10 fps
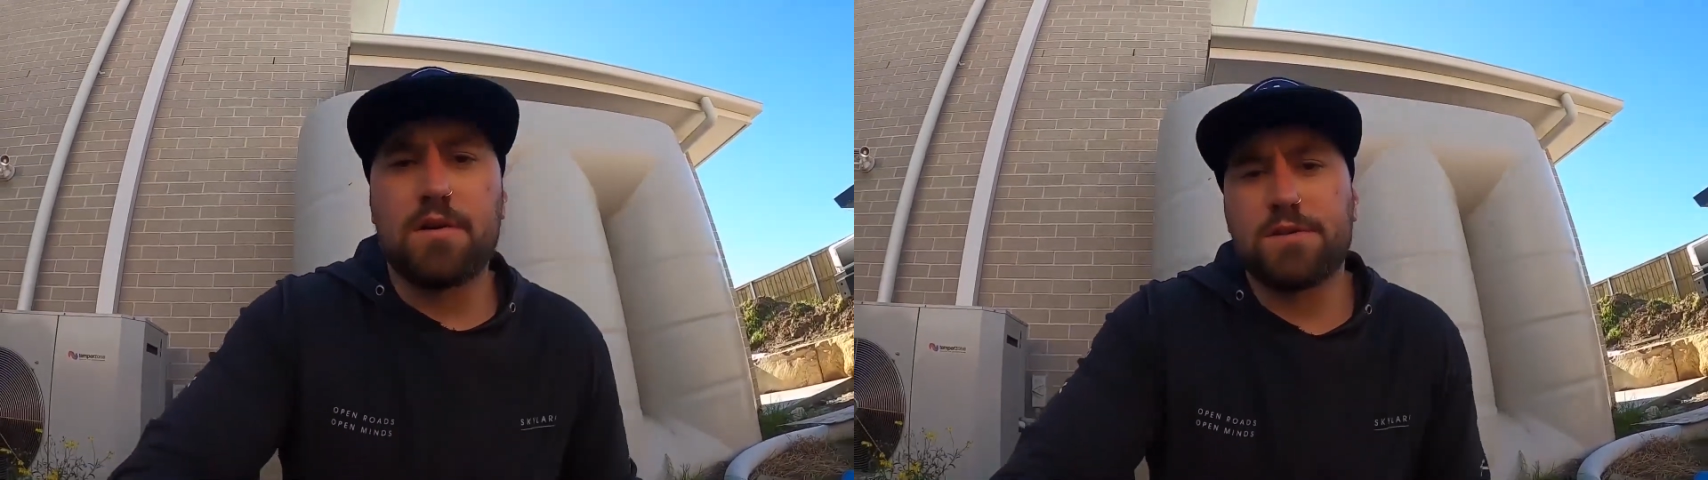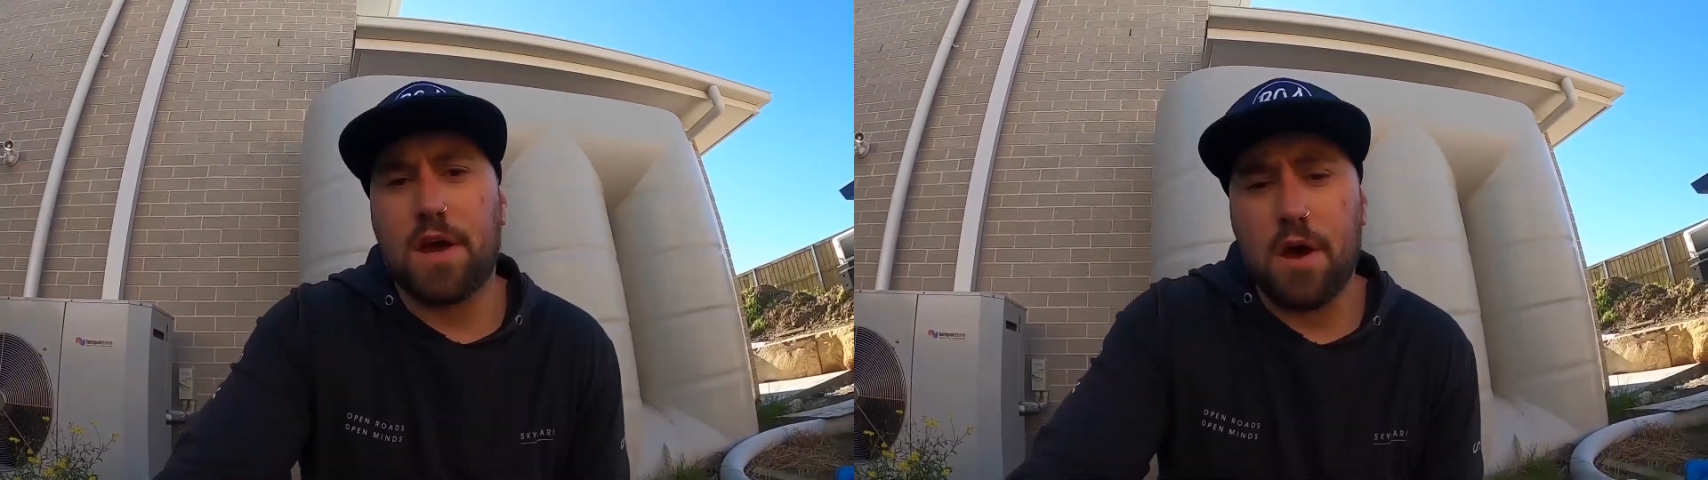
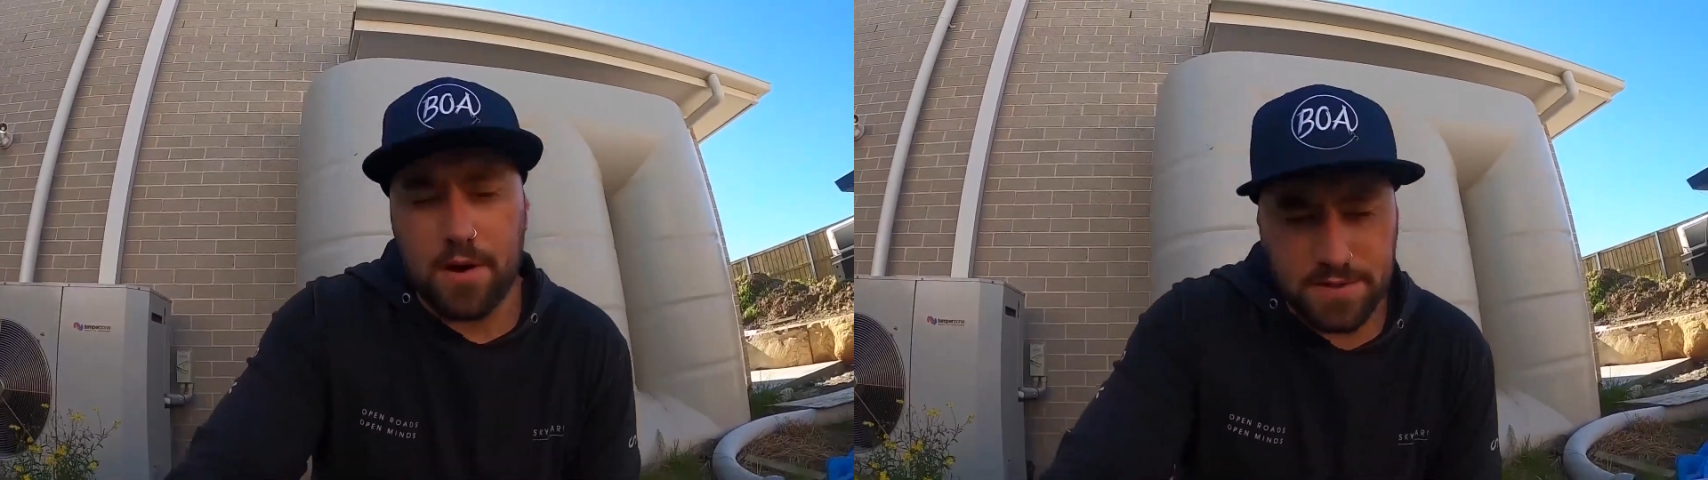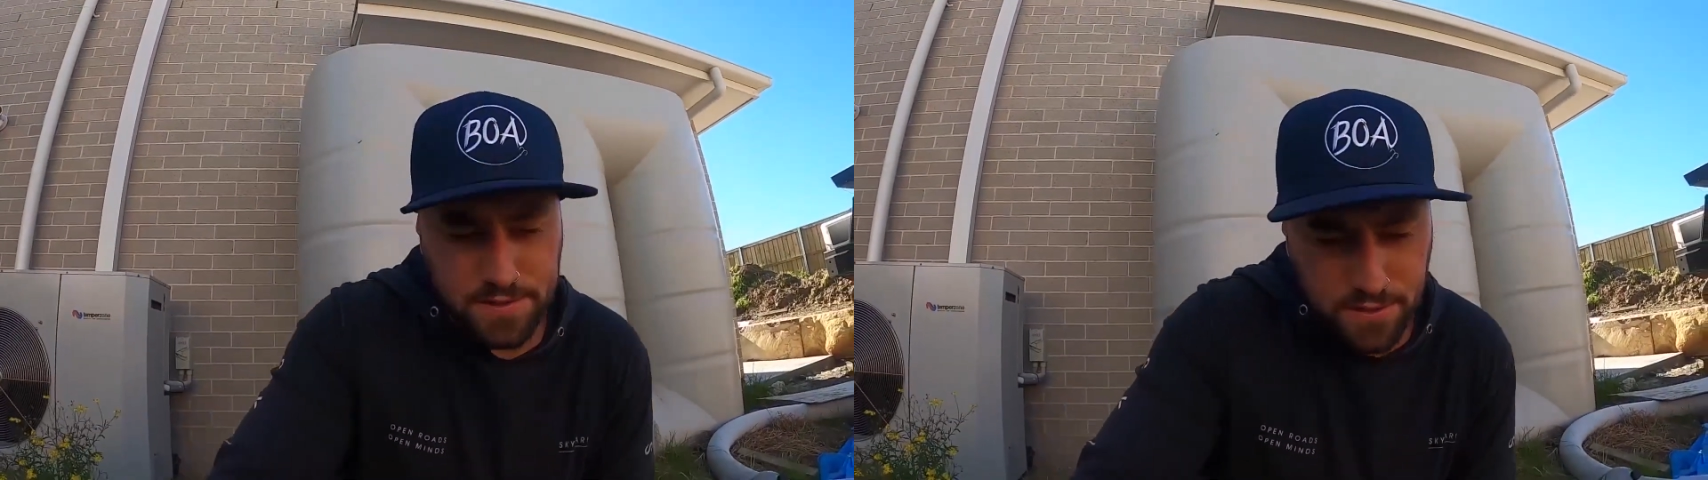So
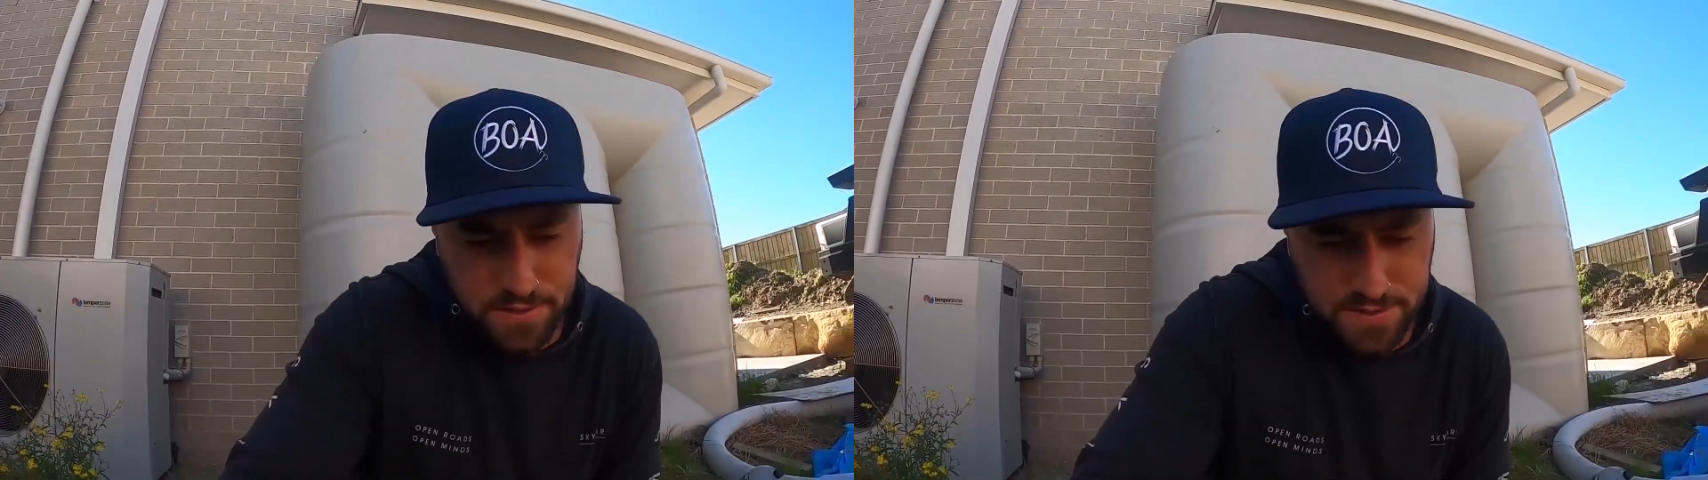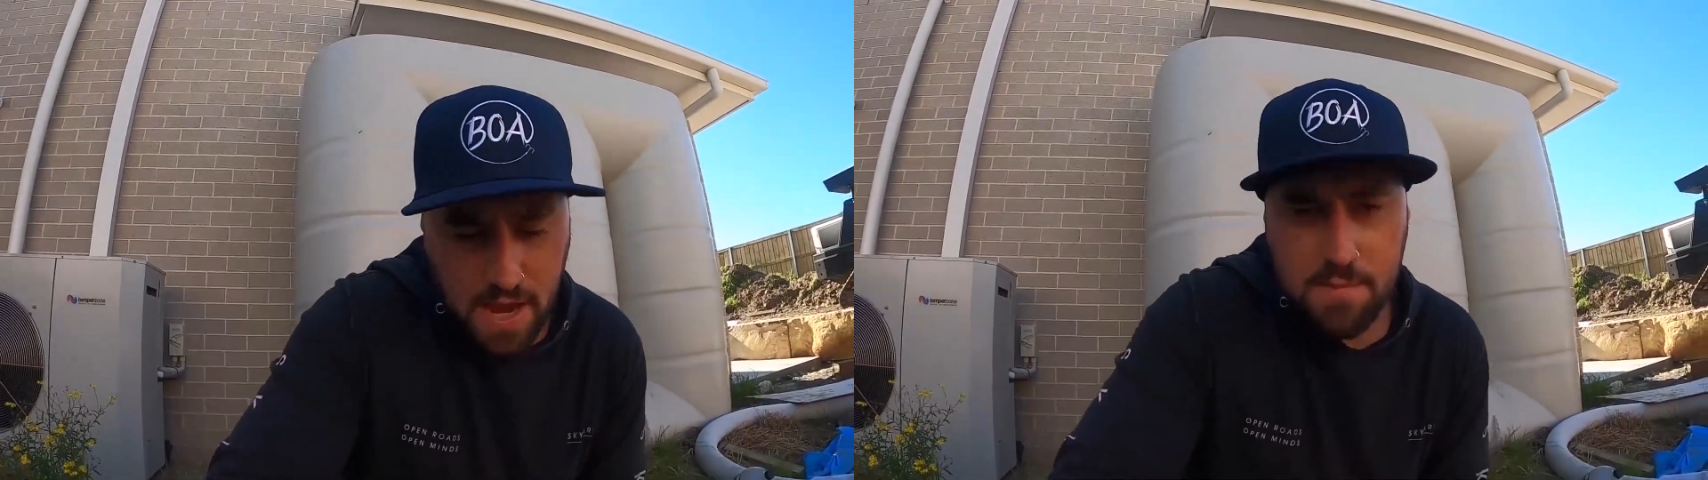as
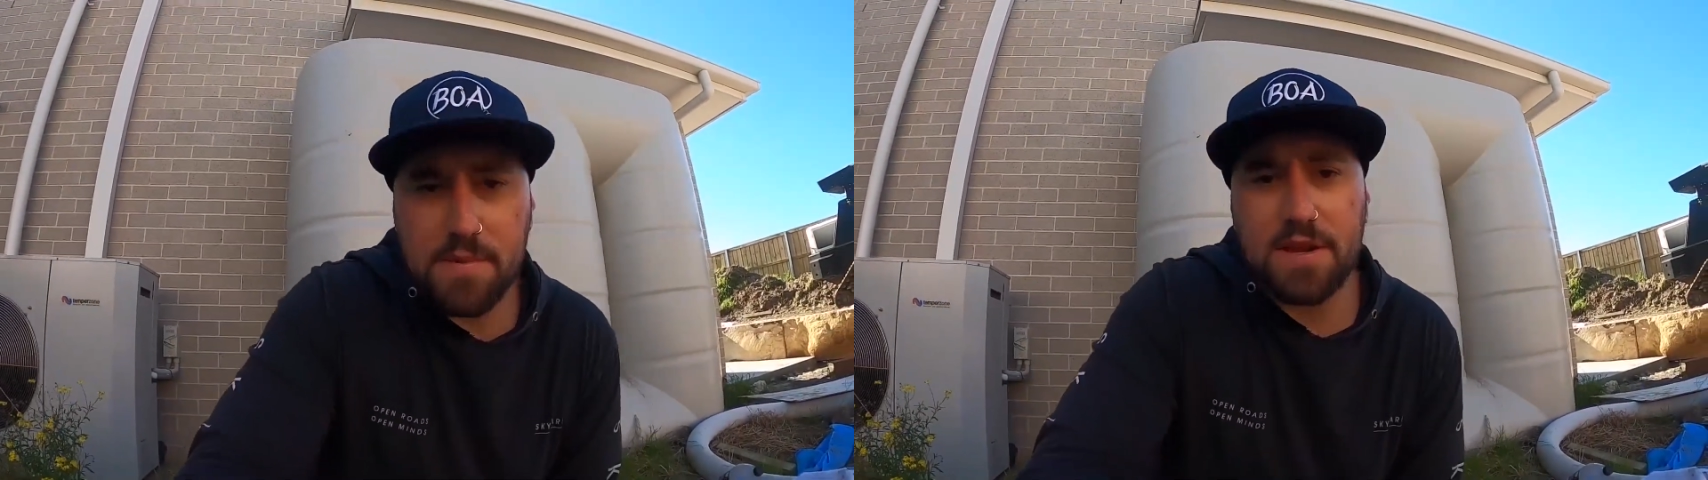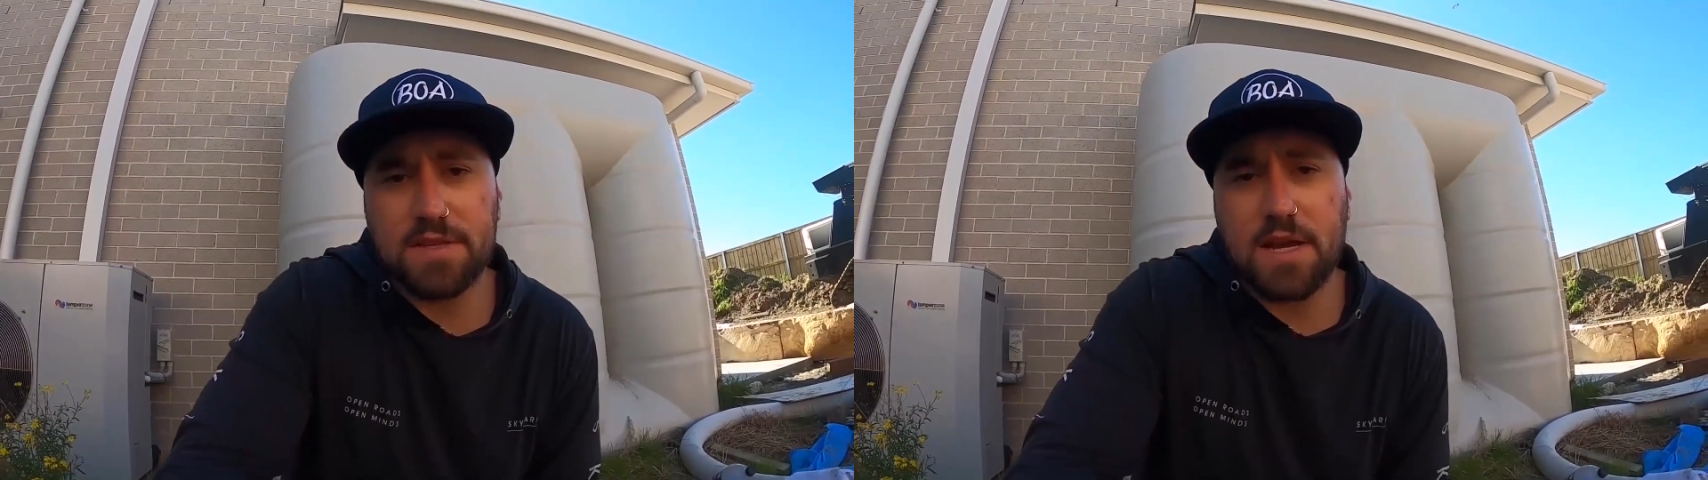soon as the 8
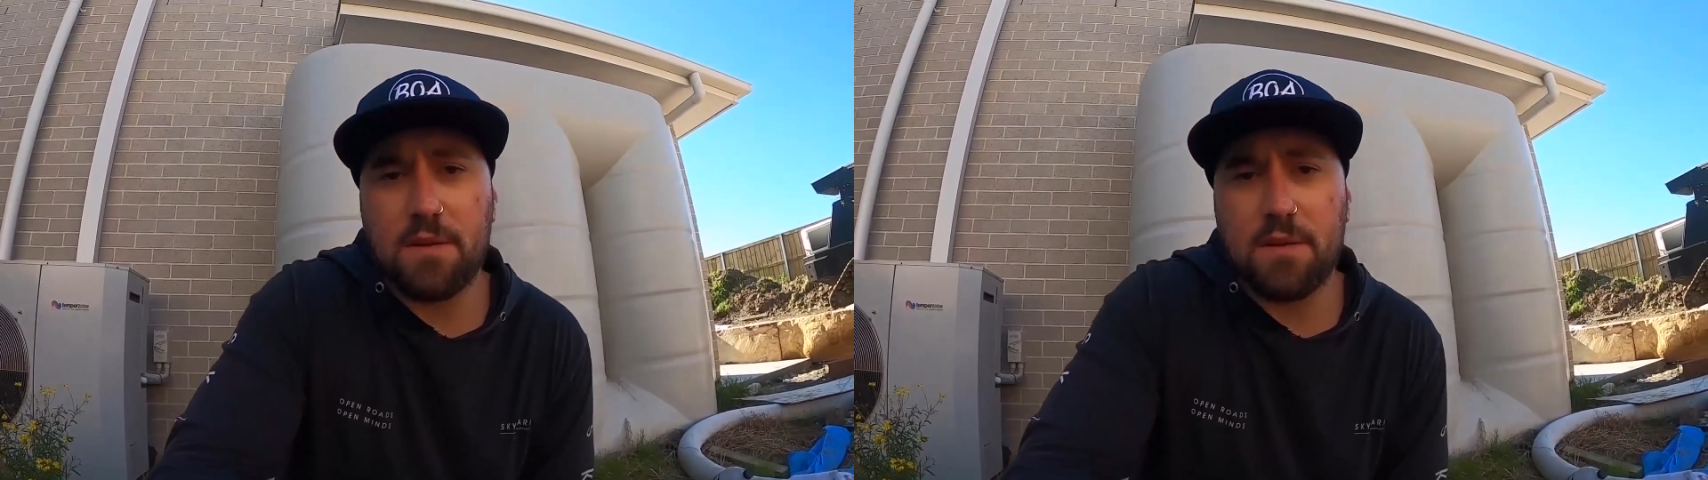minutes